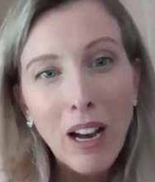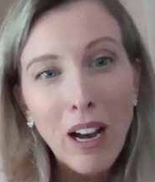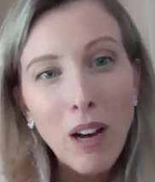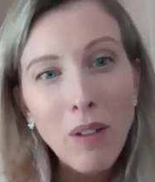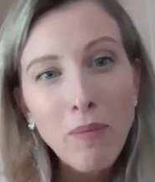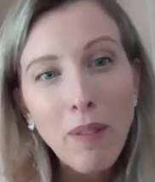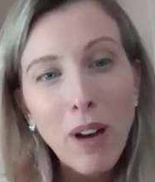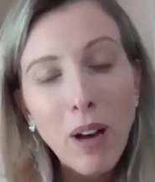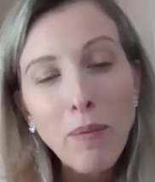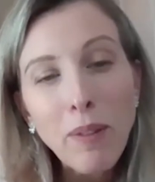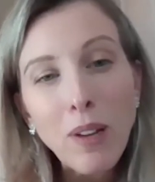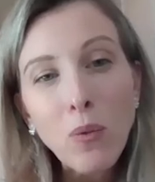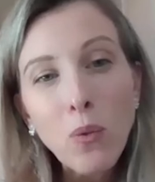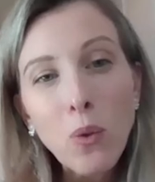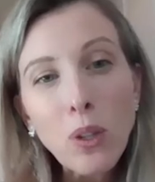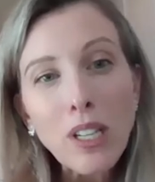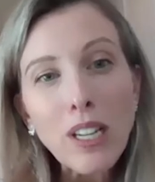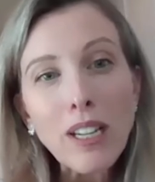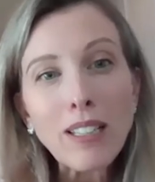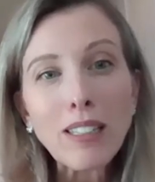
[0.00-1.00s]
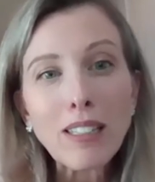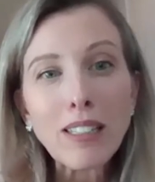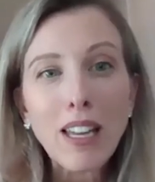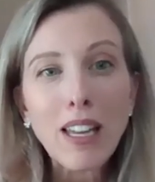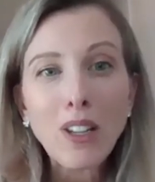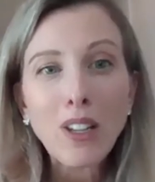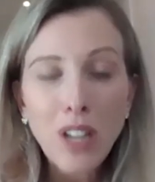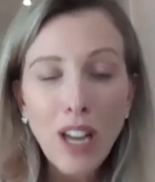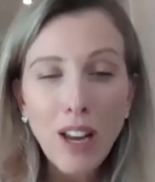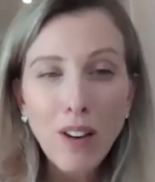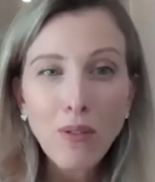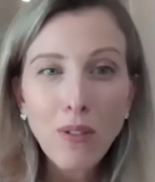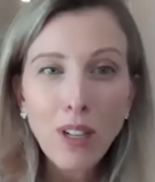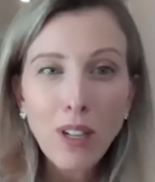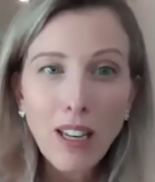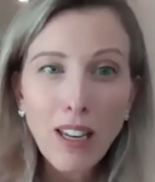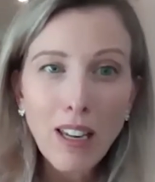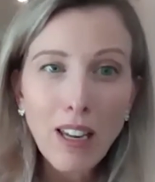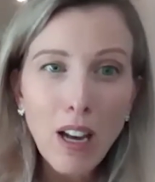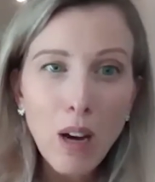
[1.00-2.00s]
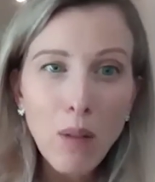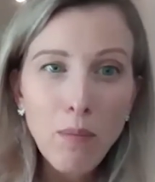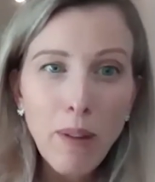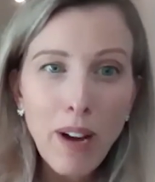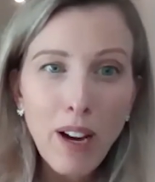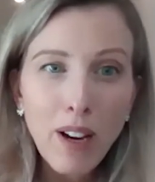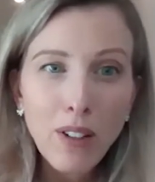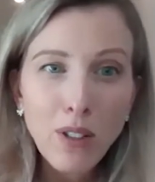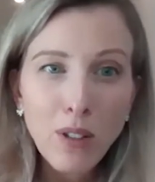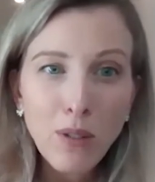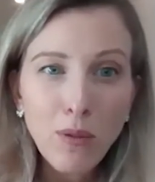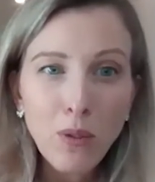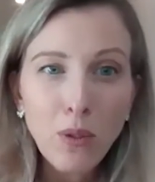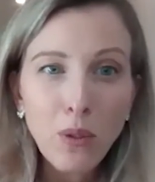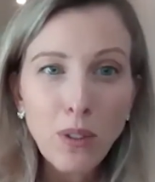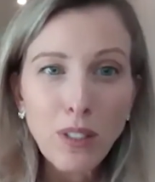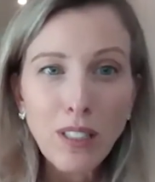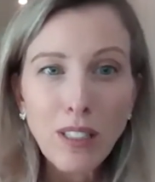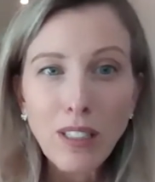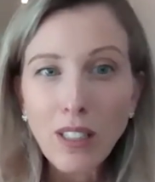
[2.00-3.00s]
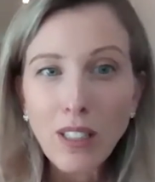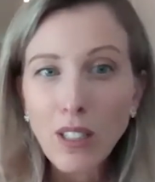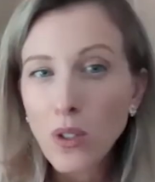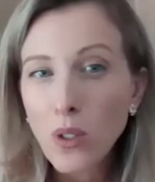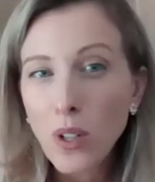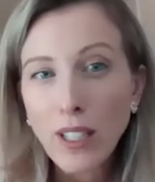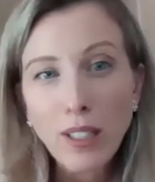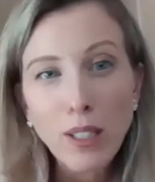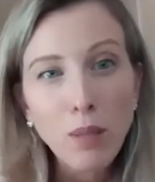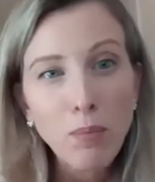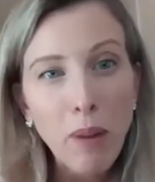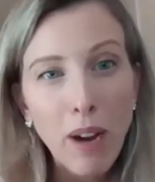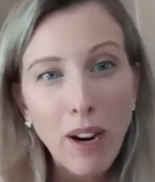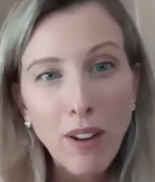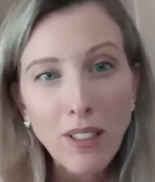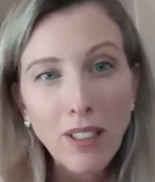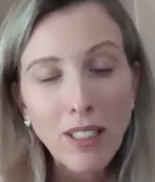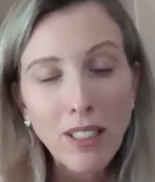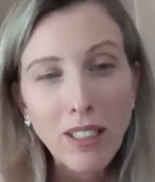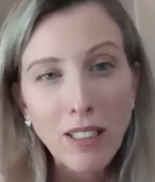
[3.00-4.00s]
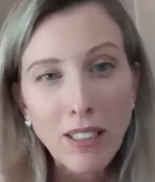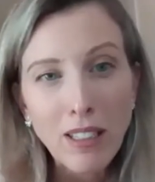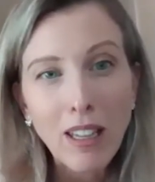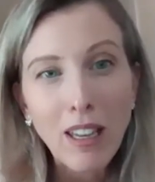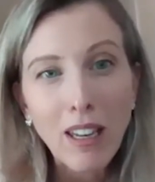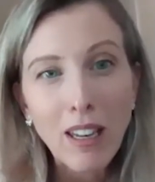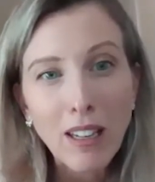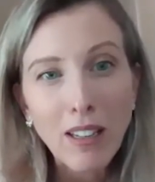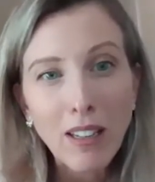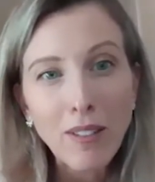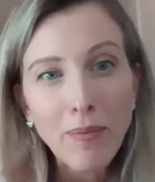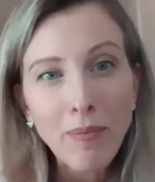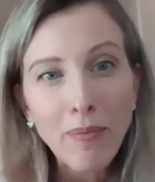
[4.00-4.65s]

I mean, what I'd say generally about divorce is that transparency is key.